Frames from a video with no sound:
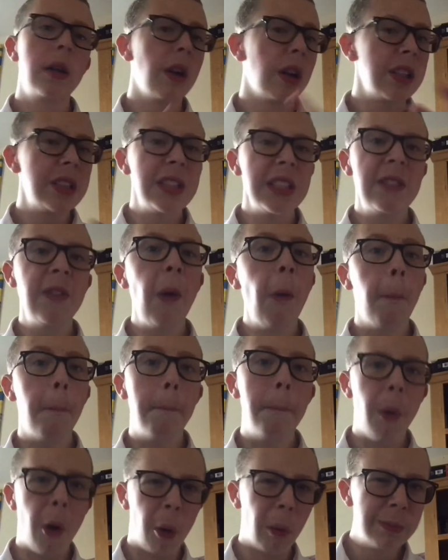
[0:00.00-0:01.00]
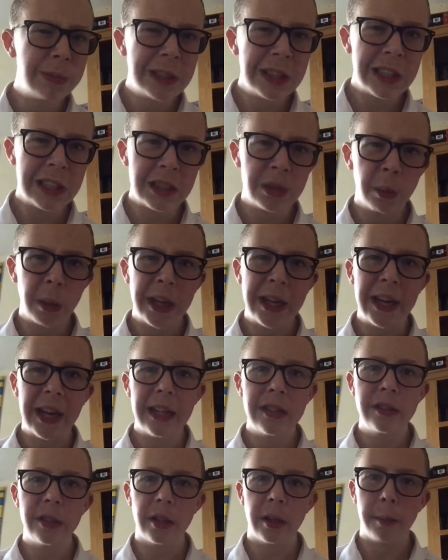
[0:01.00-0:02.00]
Guys, this film bombed this
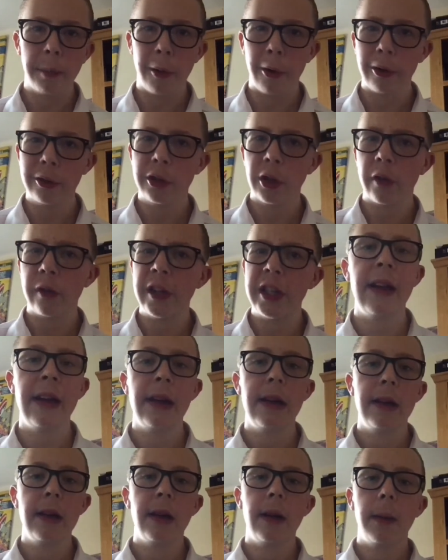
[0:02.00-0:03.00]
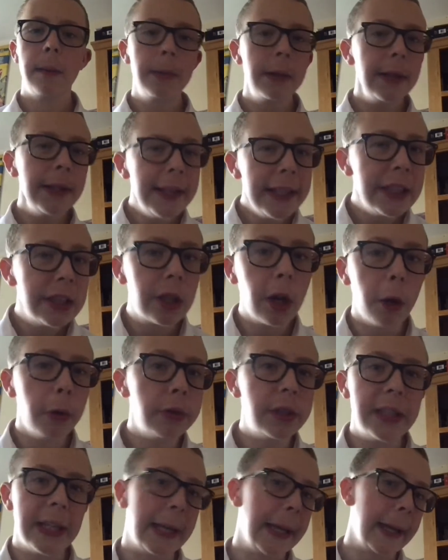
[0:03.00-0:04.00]
weekend at the box office. Please
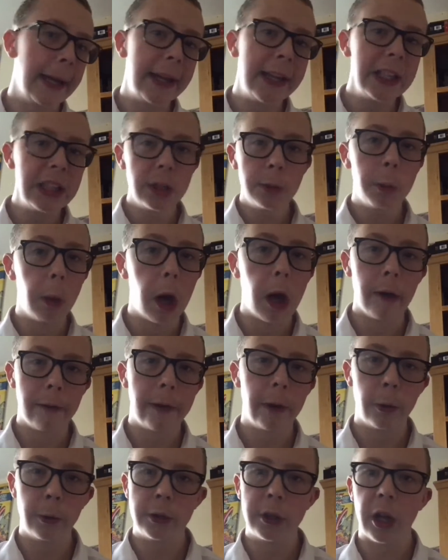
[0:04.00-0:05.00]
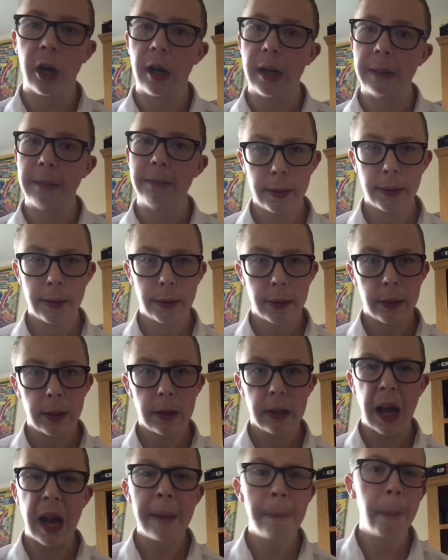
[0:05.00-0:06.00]
go see it, it's worth your time.
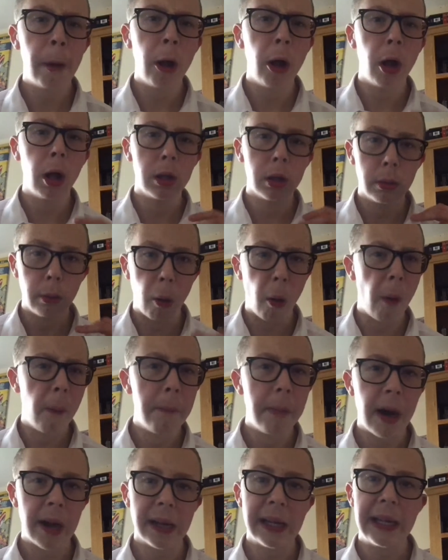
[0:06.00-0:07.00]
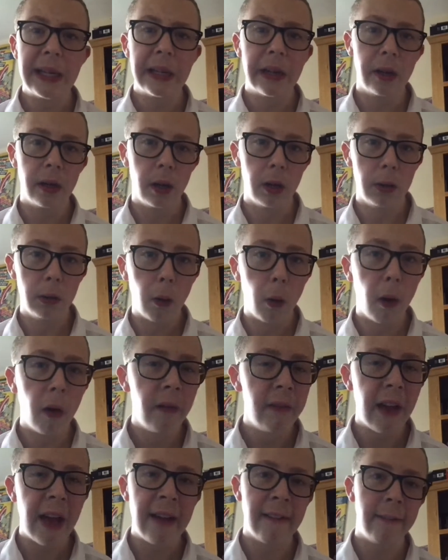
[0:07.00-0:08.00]
They put a lot of money and a lot
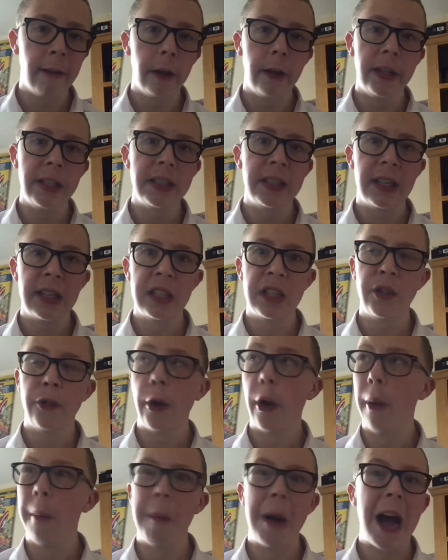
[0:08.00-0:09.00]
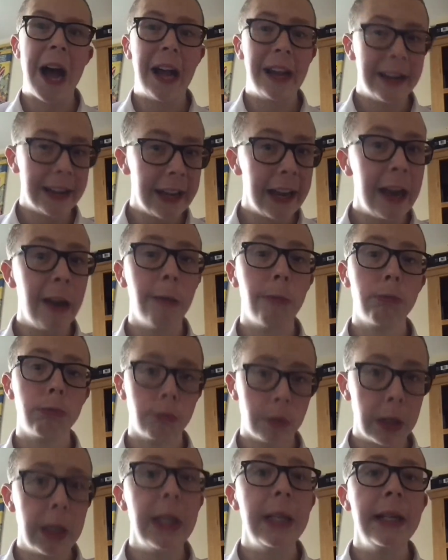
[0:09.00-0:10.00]
of effort into this film, and it
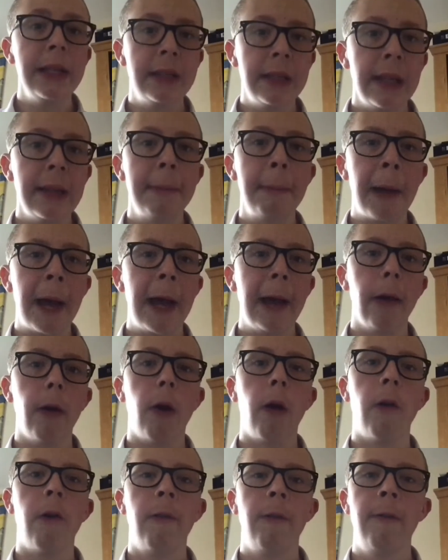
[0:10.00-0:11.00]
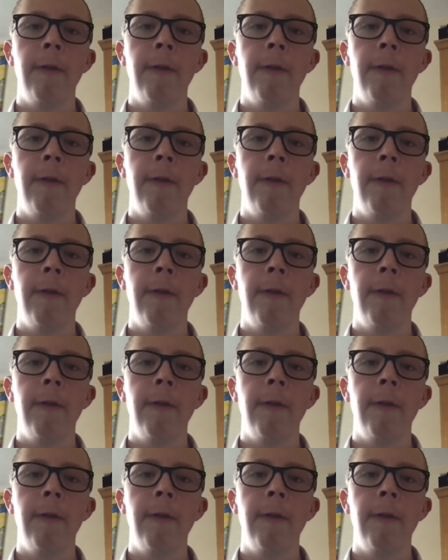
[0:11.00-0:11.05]
really did pay off.